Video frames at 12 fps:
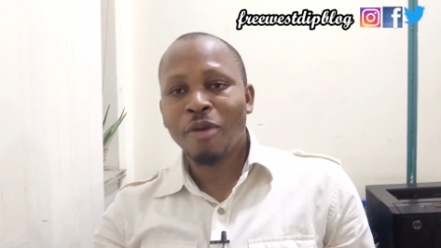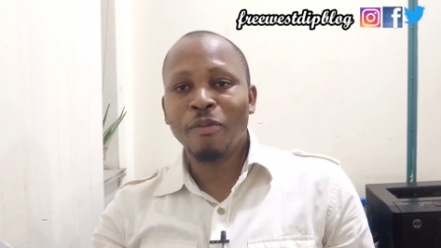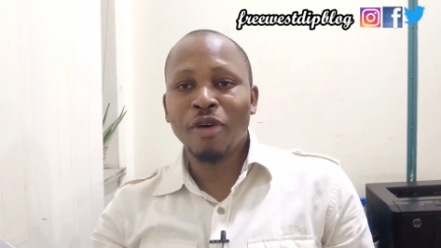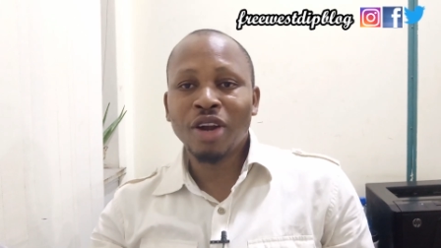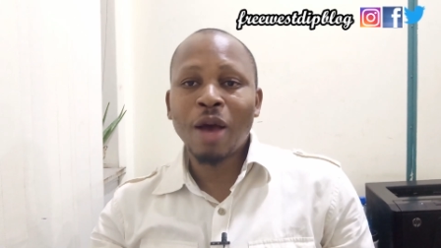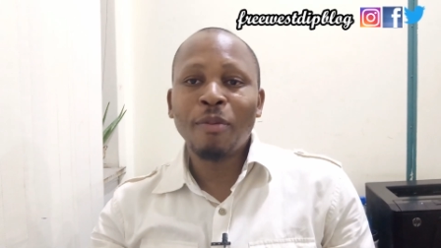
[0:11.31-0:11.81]

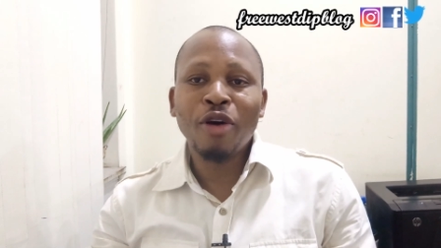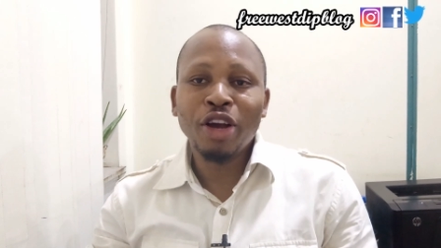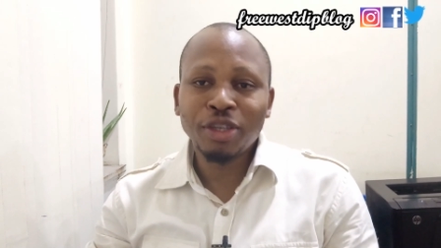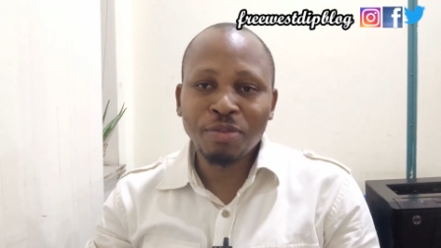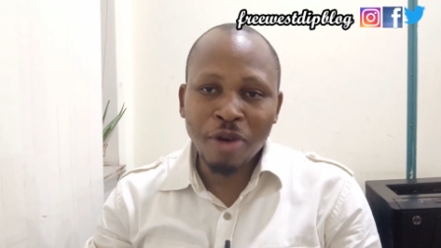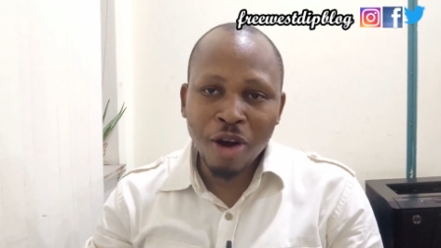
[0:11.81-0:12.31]
Burna
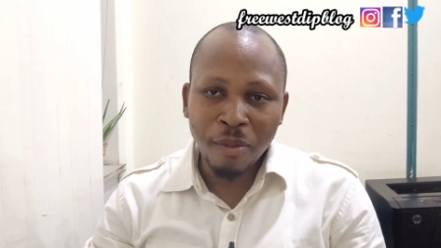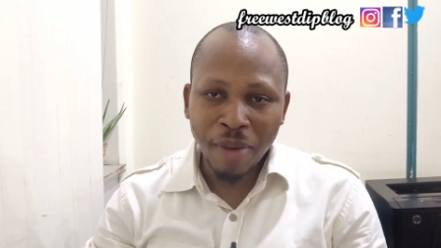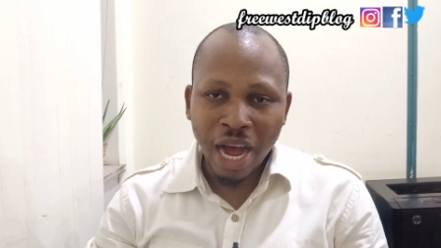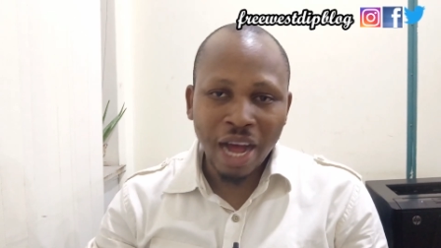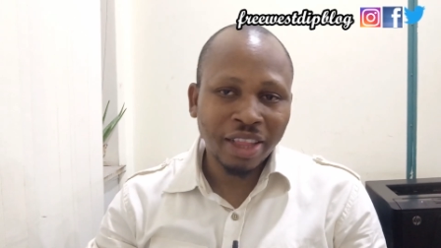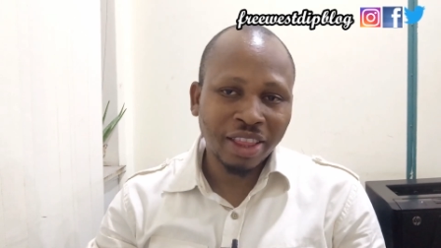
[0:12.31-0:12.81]
Boy's
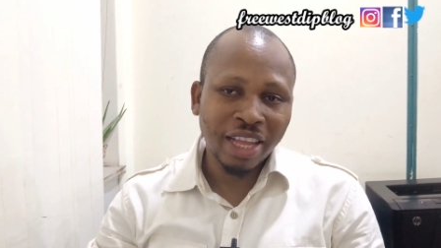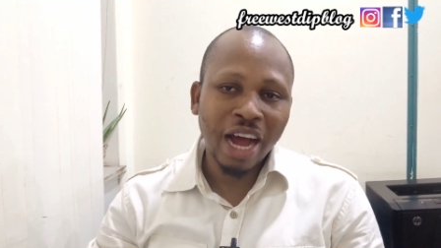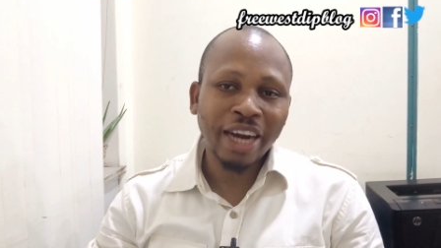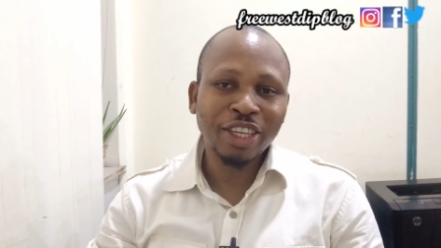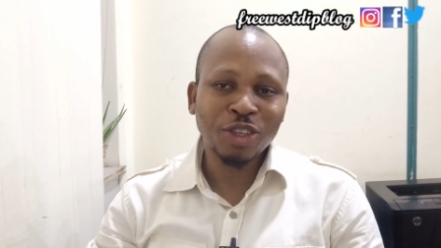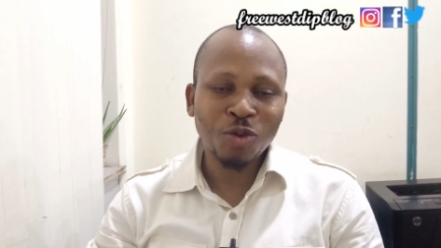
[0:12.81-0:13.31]
mom, and
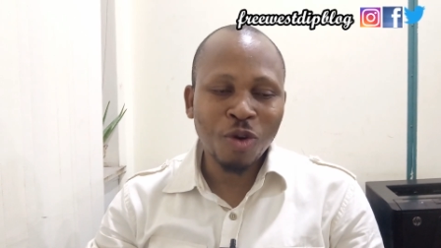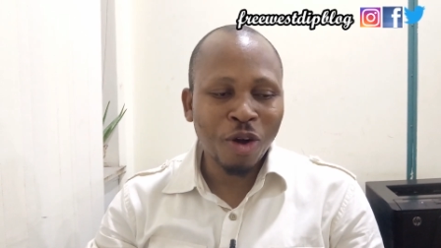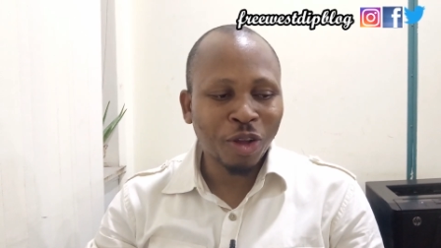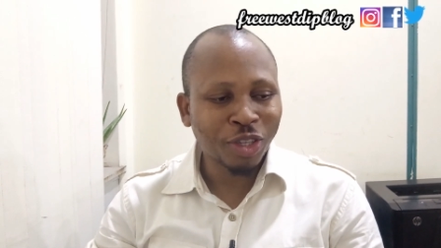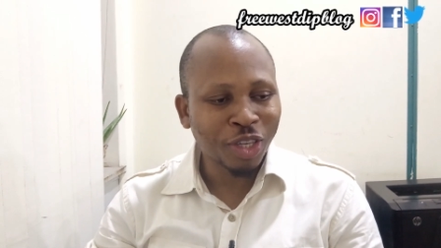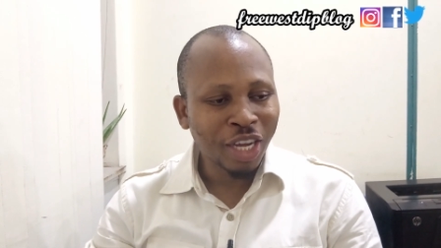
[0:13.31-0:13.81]
that is
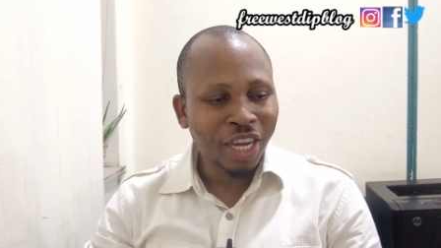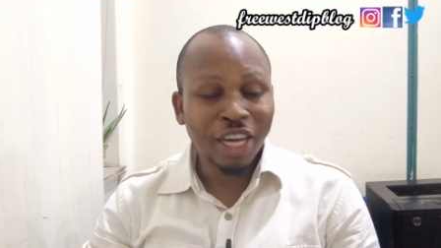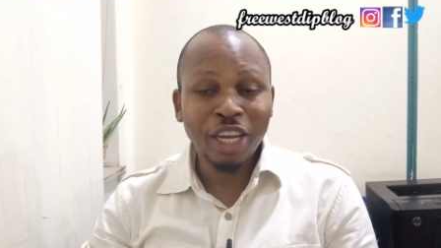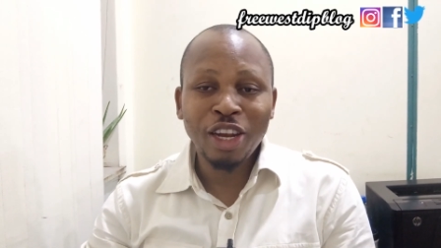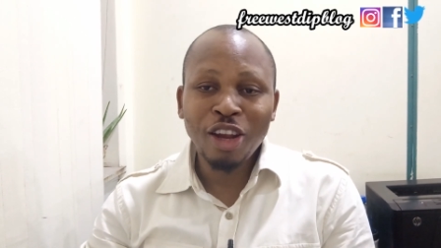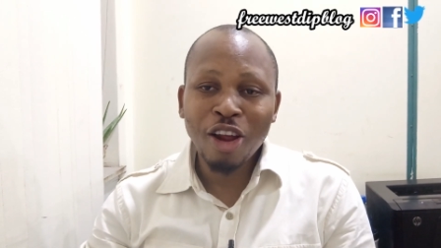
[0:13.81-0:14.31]
what
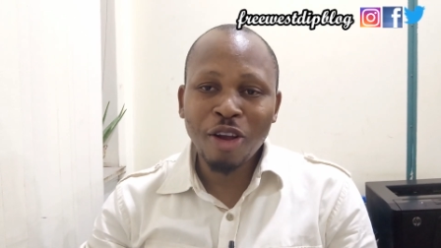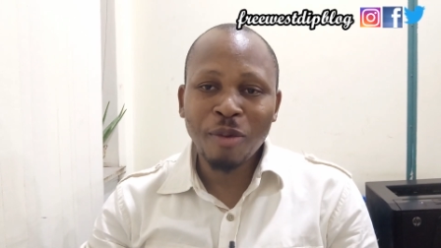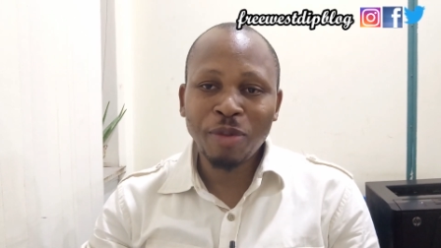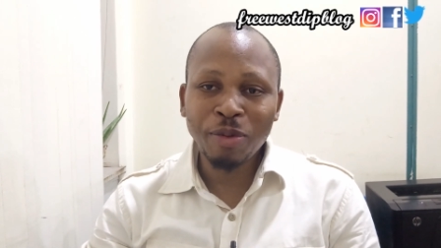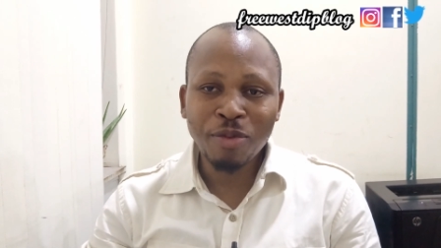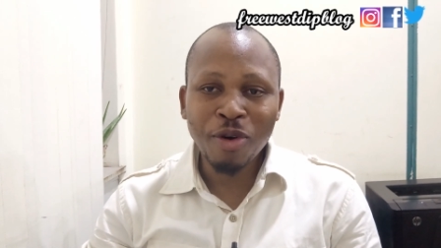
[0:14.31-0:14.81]
a lot
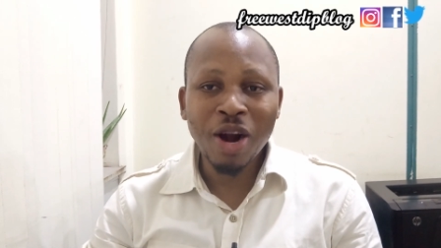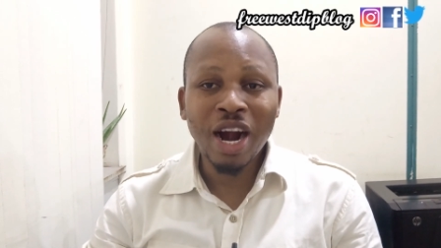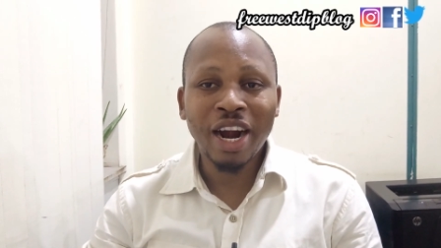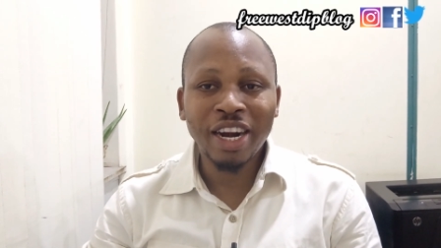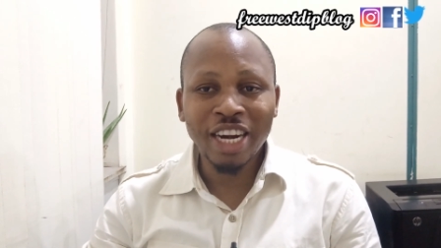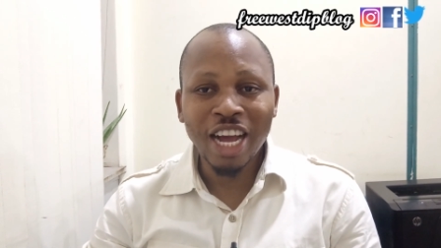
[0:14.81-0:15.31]
of people
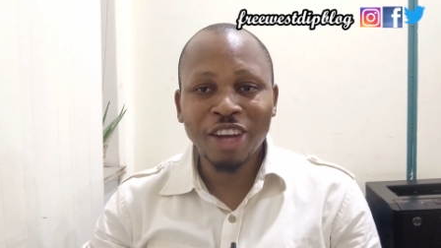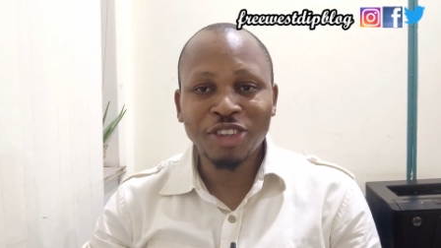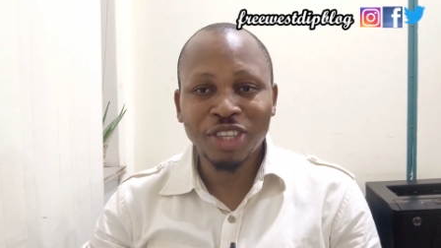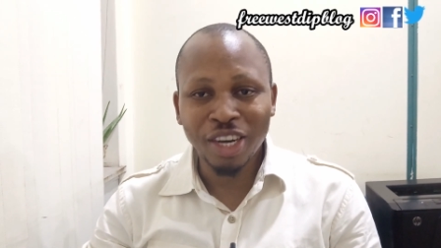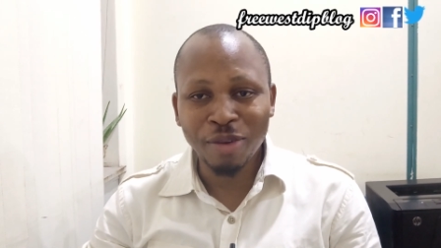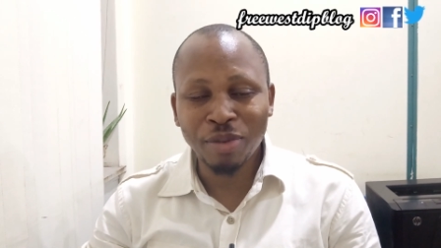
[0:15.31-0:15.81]
are now
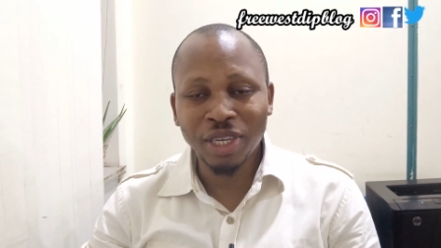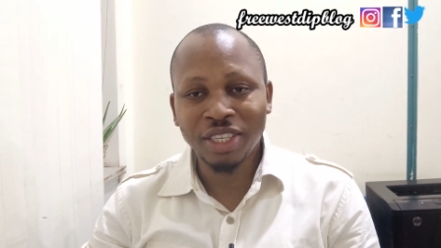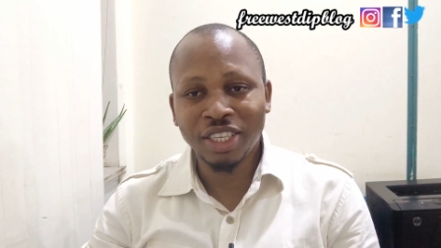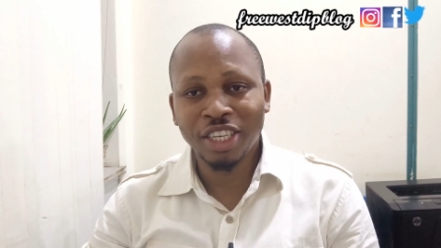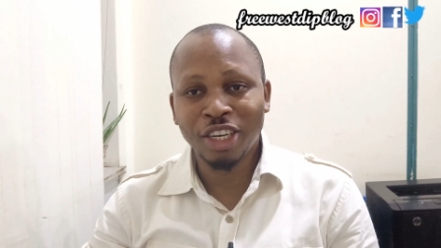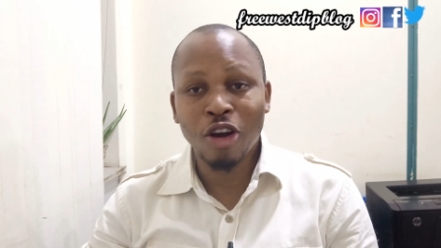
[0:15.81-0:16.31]

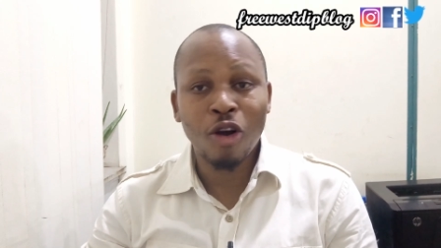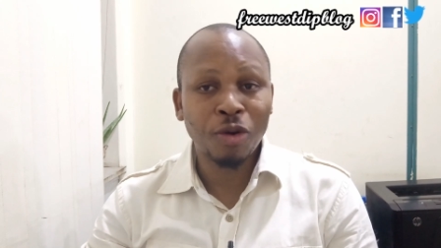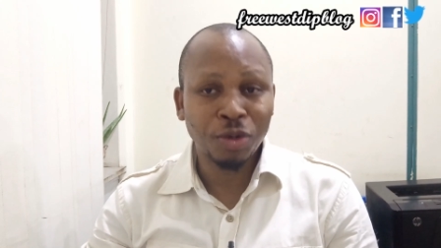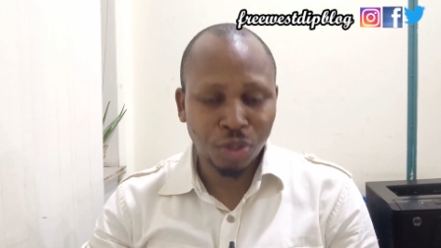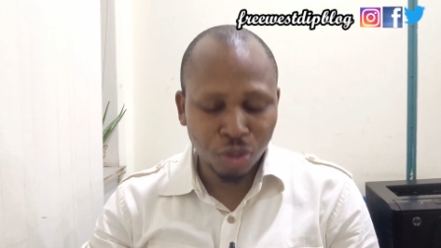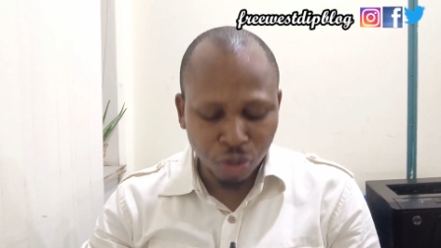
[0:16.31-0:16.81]
celebrating
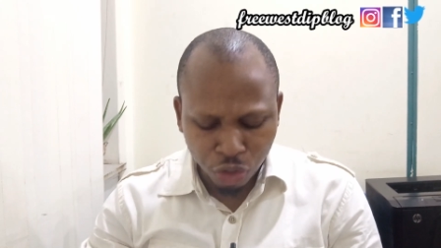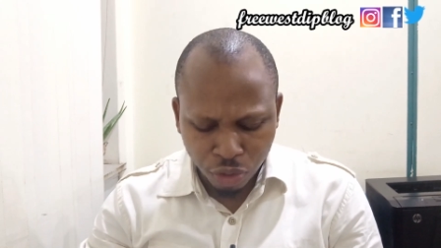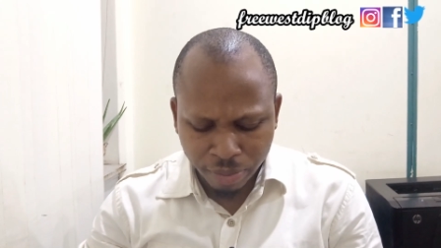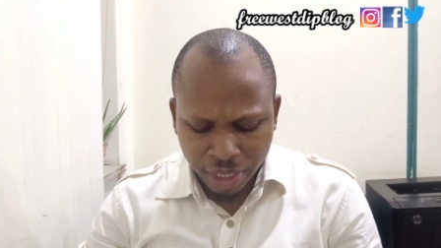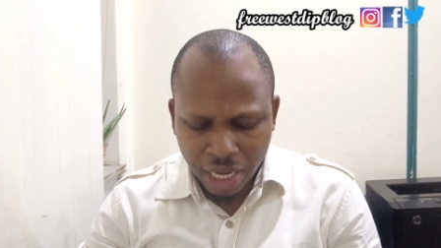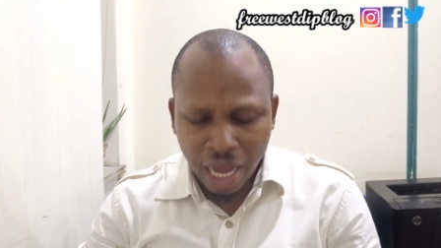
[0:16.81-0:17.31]
on
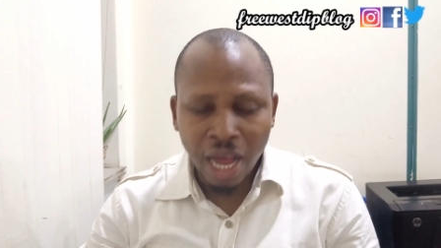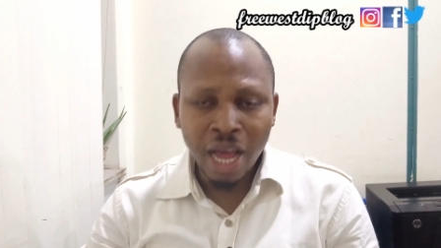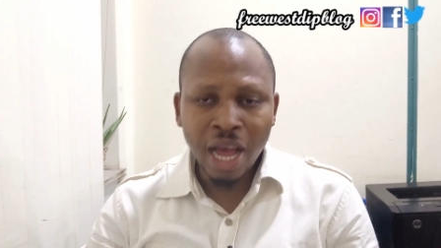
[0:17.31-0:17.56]
social media.